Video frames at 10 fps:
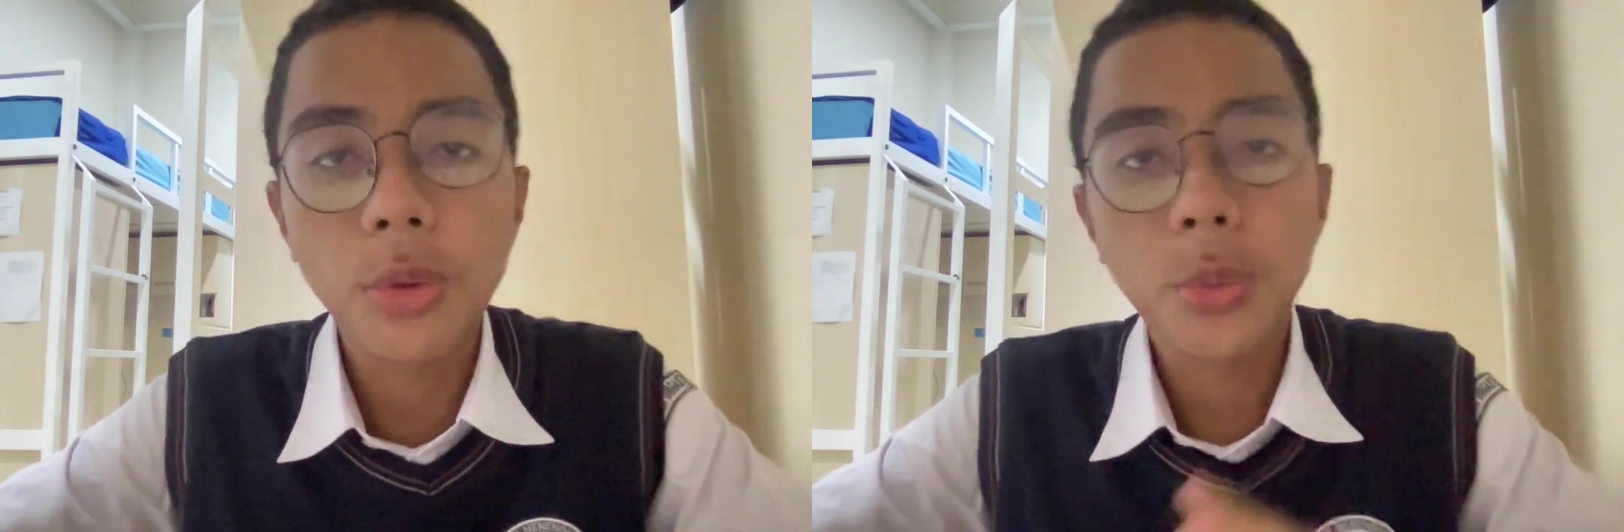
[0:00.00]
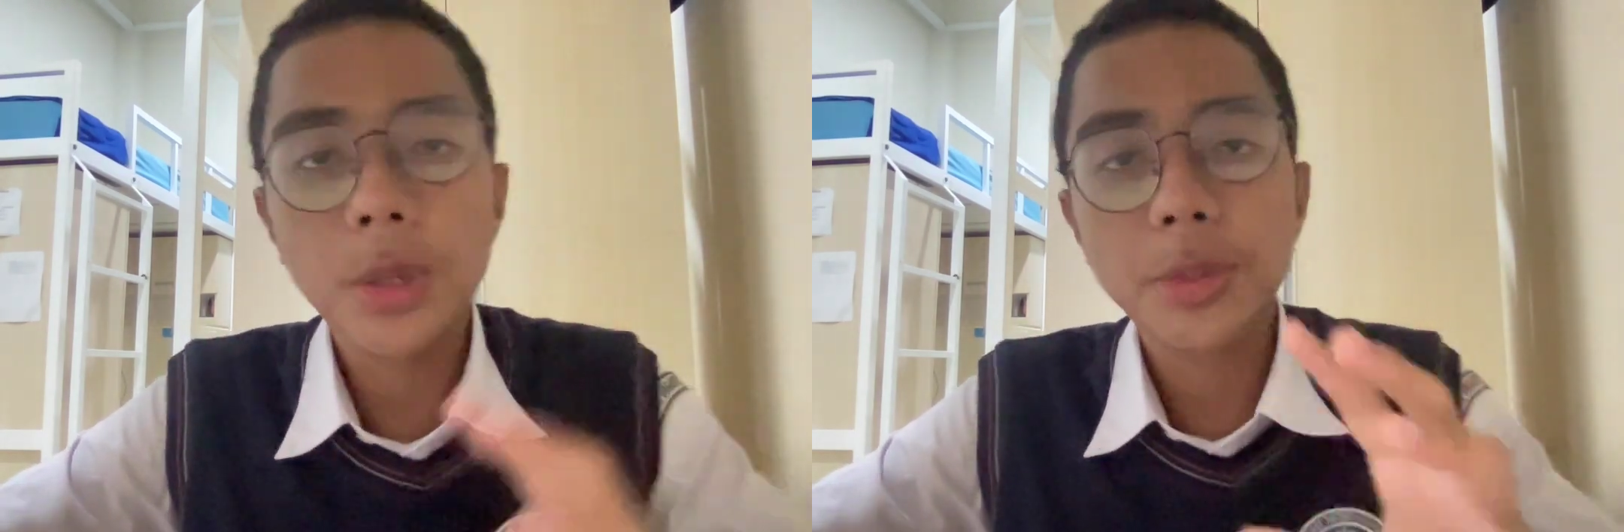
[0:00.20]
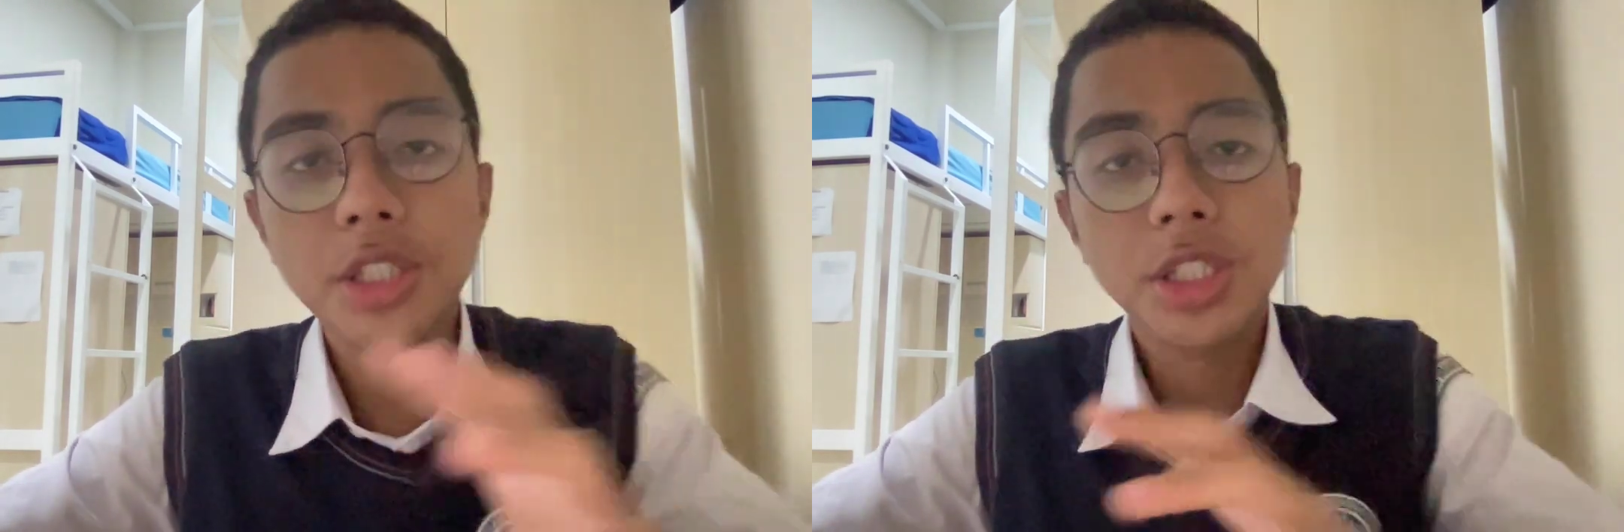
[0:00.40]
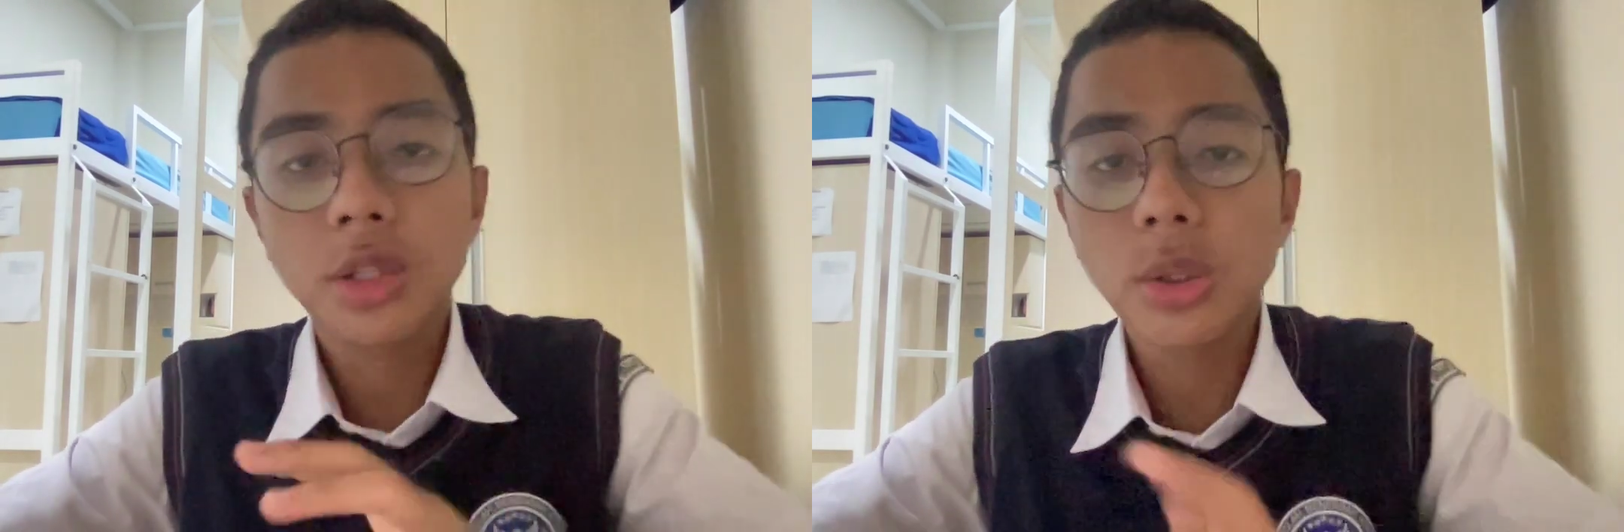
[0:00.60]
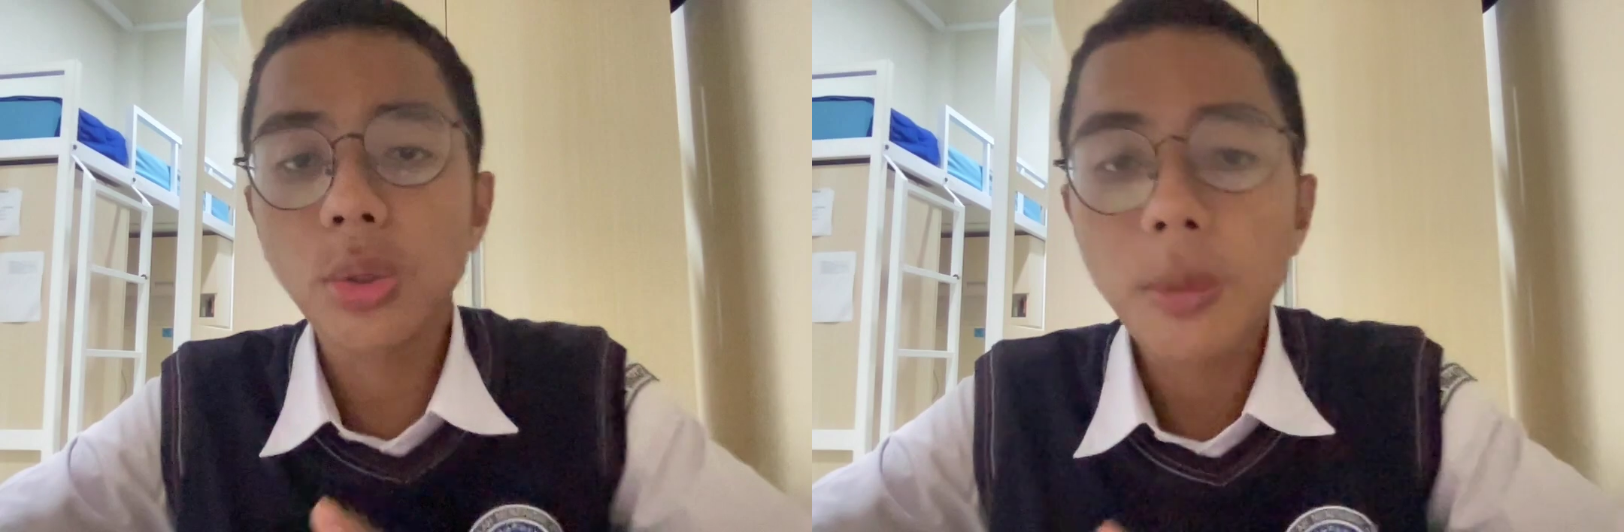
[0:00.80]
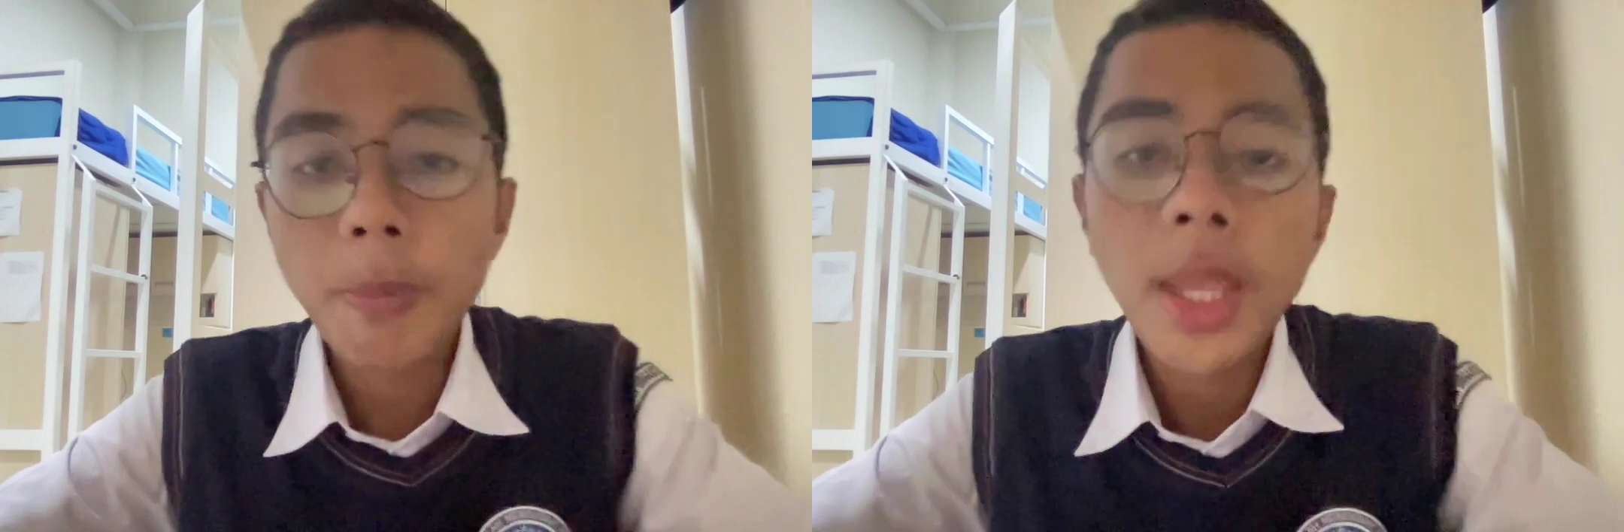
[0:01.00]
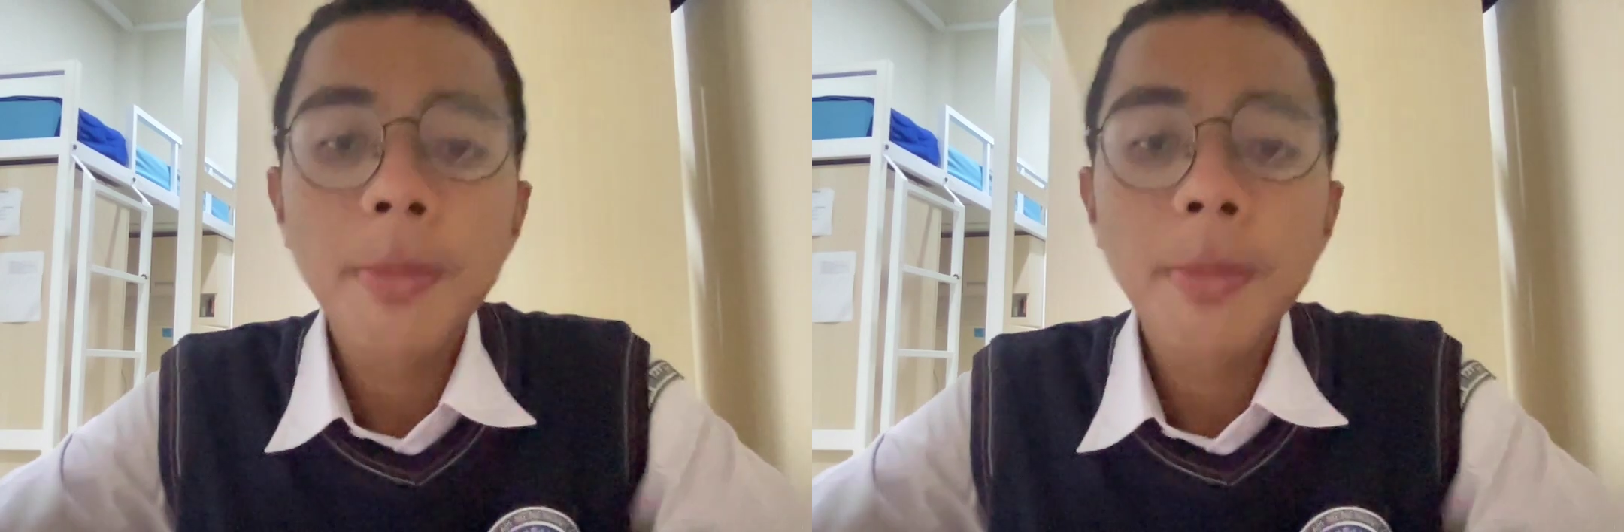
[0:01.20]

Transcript: WBG Glow,